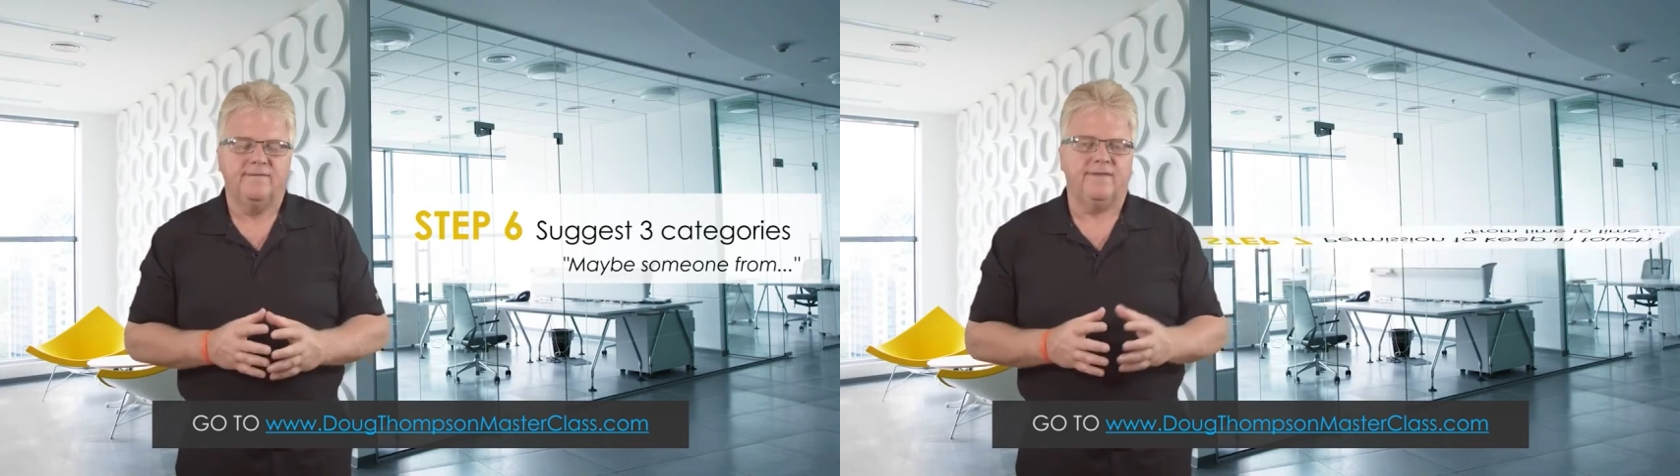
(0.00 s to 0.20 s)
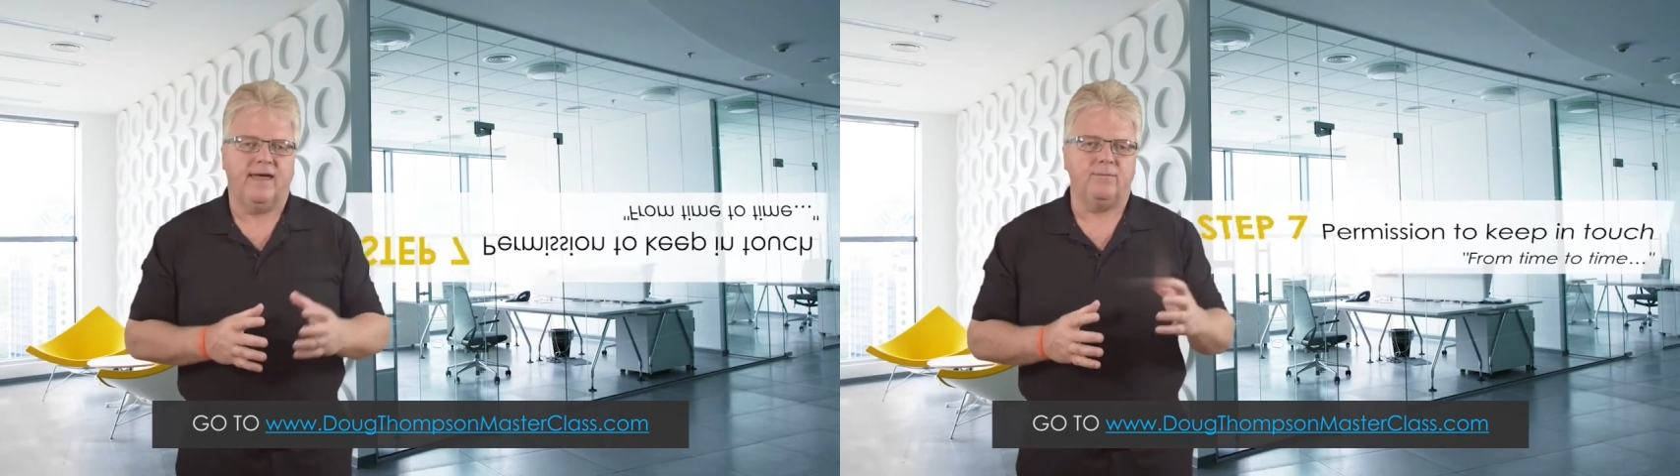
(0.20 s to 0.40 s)

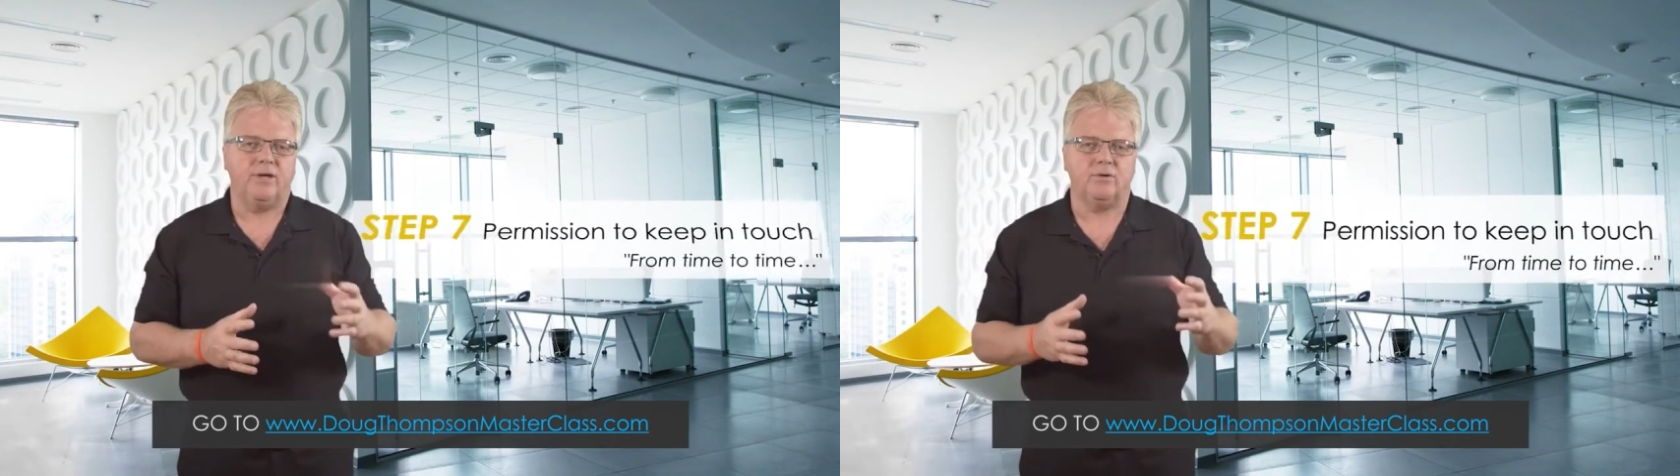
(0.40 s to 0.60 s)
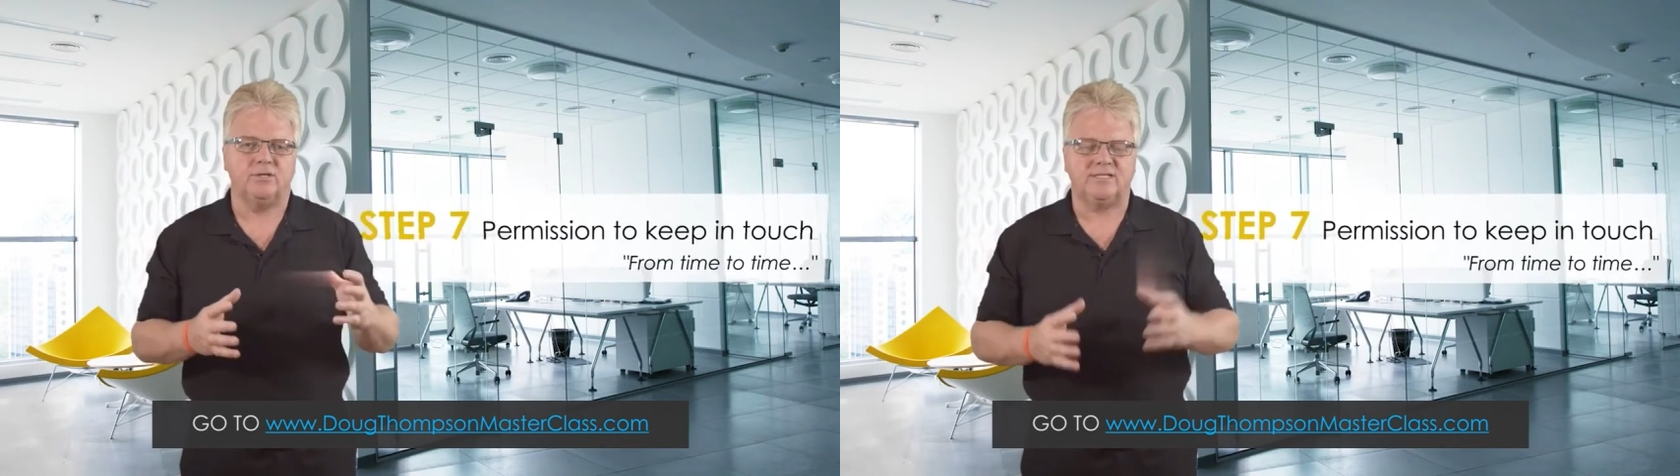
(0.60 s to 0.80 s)
Then we
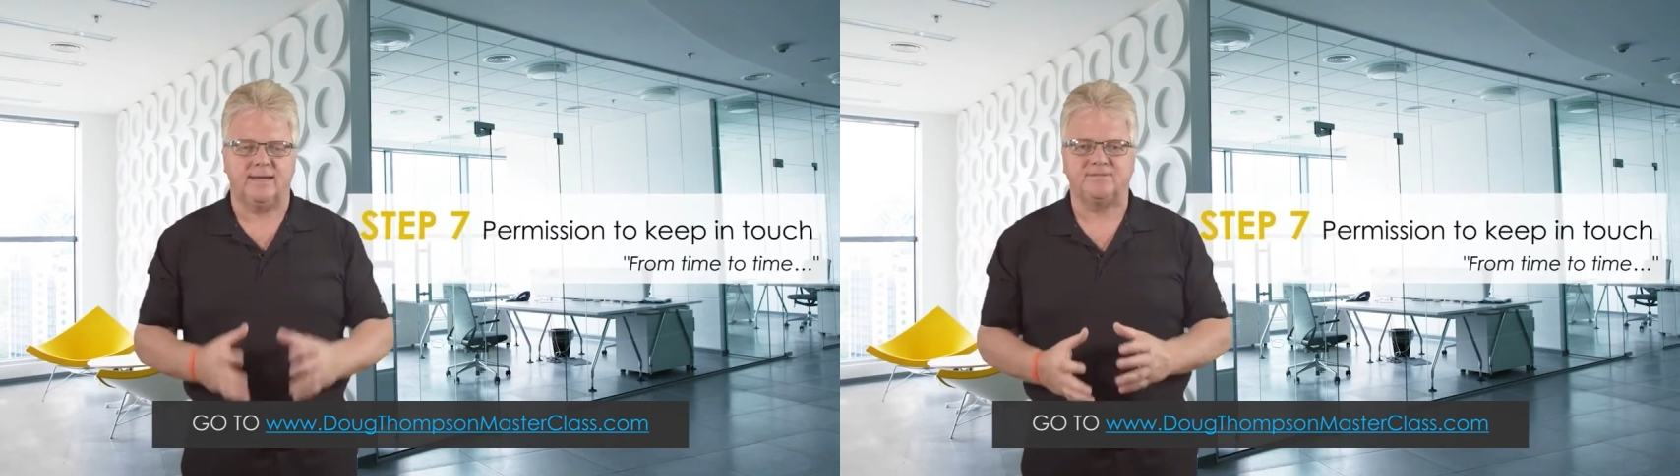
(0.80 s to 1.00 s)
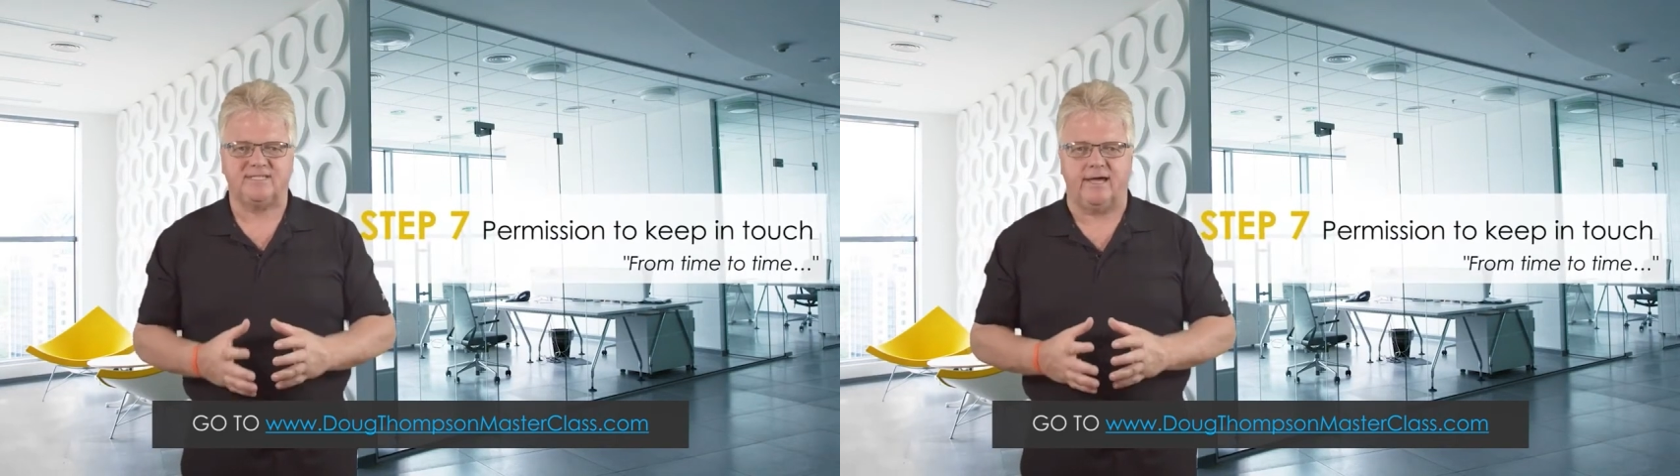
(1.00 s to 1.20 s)
go to
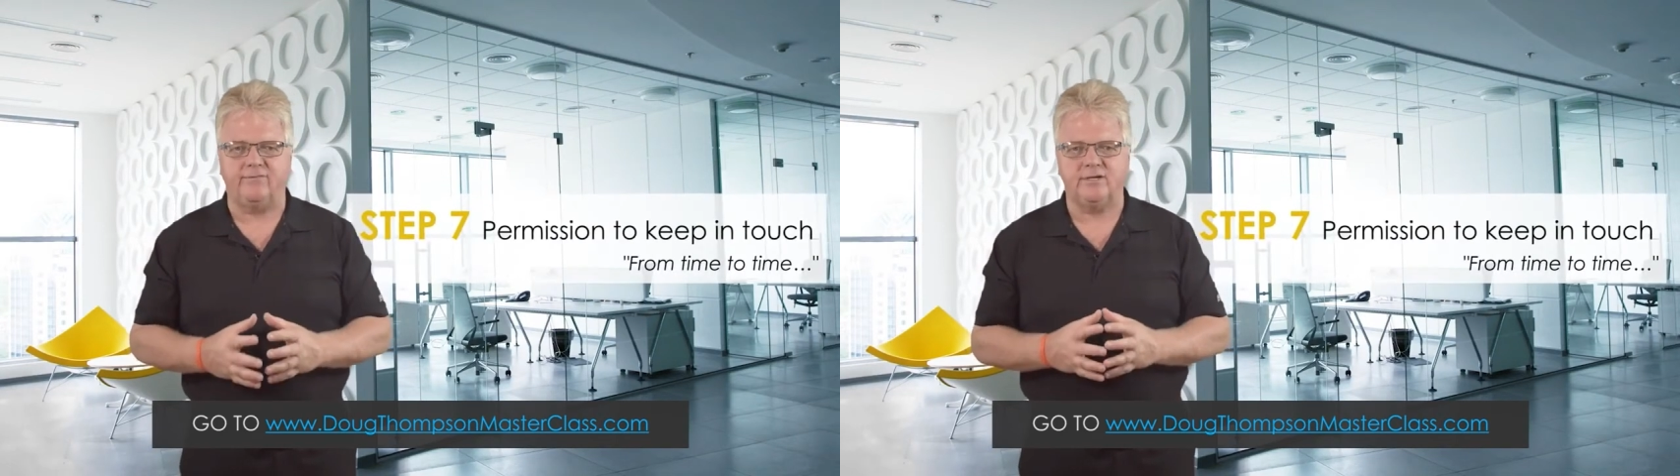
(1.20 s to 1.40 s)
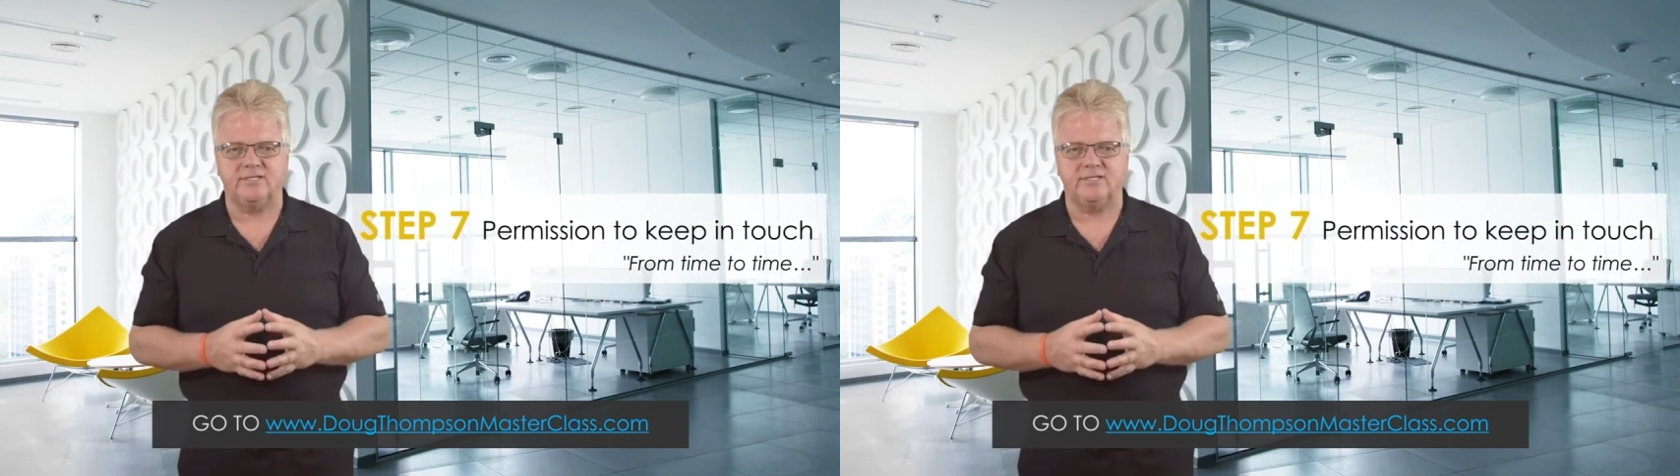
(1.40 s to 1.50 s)
step 7.